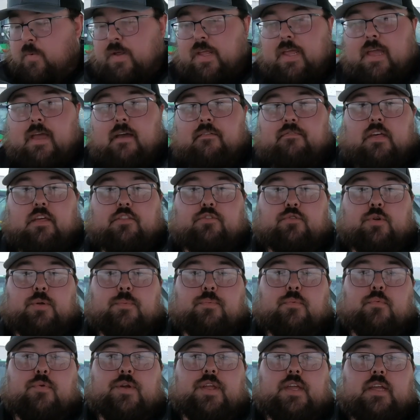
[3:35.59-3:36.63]
We have that
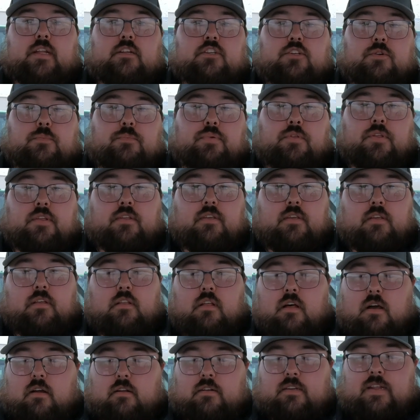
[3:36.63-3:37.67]
3-point hitch completely
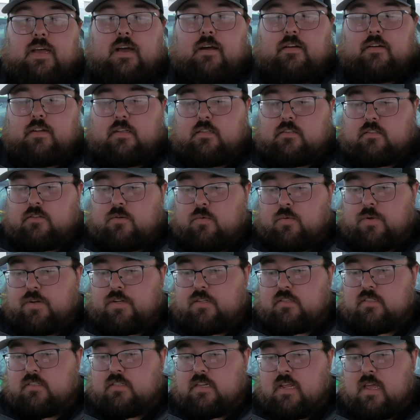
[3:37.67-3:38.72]
locked out. It's going
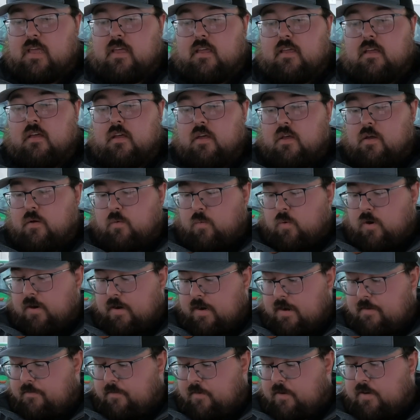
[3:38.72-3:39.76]
to stay
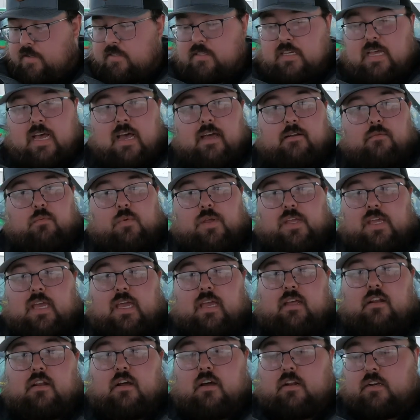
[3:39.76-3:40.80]
wherever it's at, and we
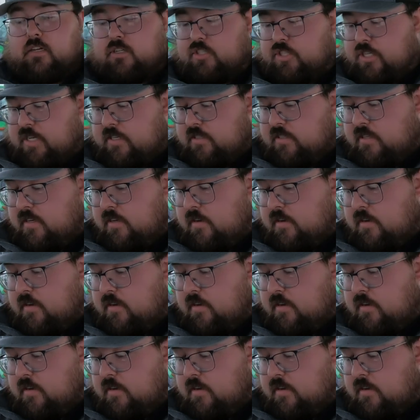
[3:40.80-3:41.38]
cannot adjust